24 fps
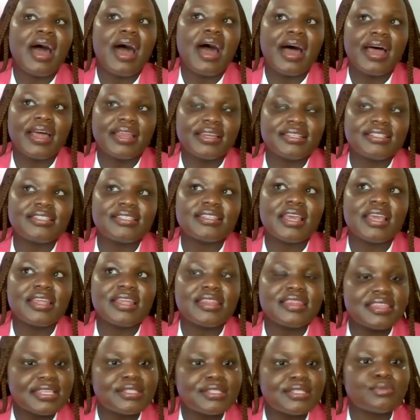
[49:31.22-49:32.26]
And
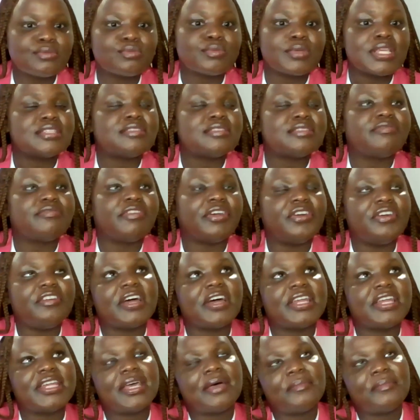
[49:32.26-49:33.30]
this is very
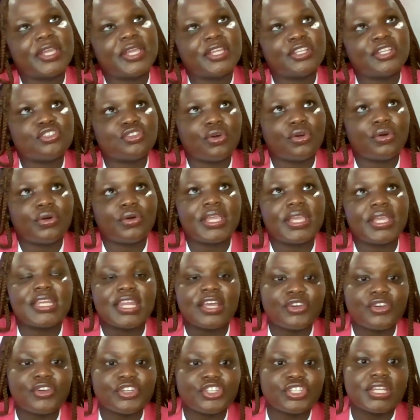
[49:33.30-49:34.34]
fundamental in
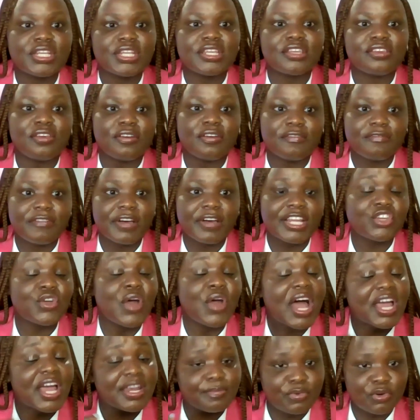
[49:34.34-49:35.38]
negotiating your value
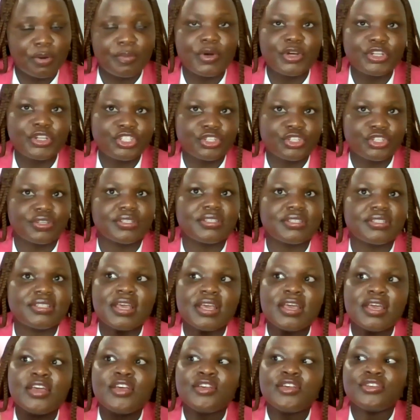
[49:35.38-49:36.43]
and promotions.
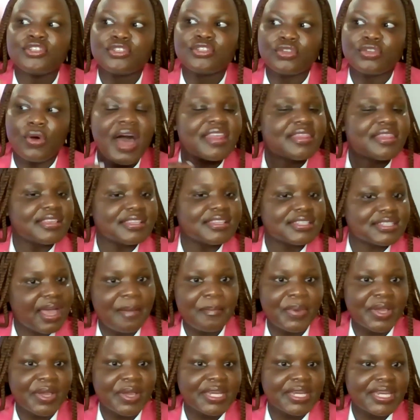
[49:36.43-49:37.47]
So at this
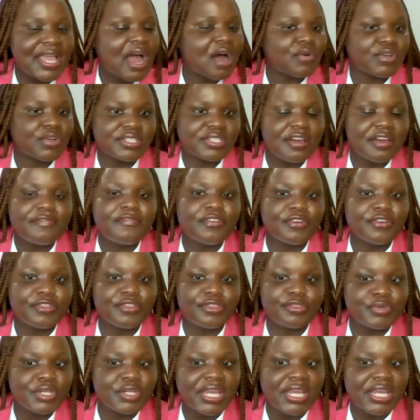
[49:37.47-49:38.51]
company, I was there for
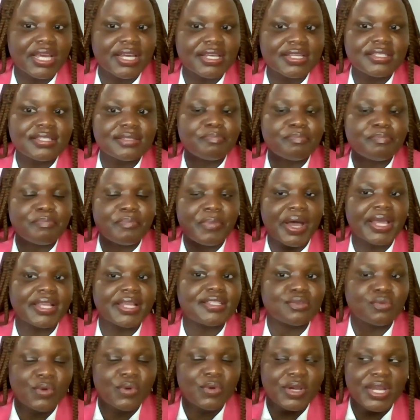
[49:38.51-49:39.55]
3 years,
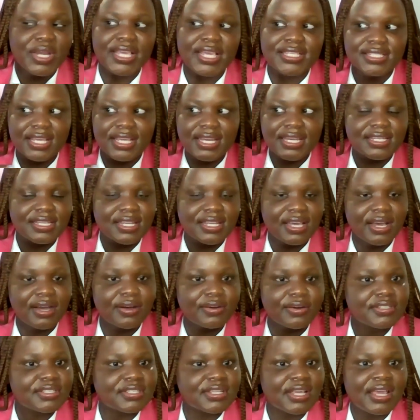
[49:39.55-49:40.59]
but when I started
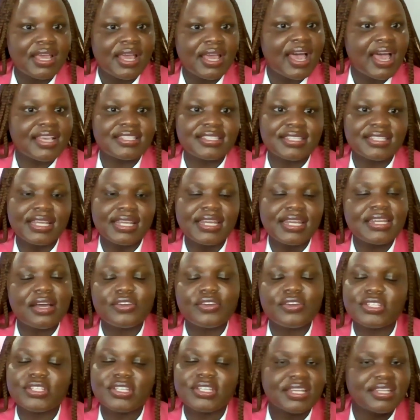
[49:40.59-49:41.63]
out
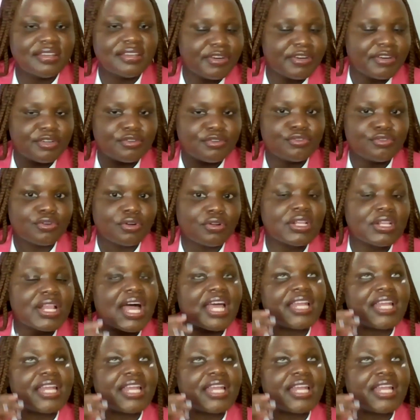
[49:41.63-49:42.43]
in a different role.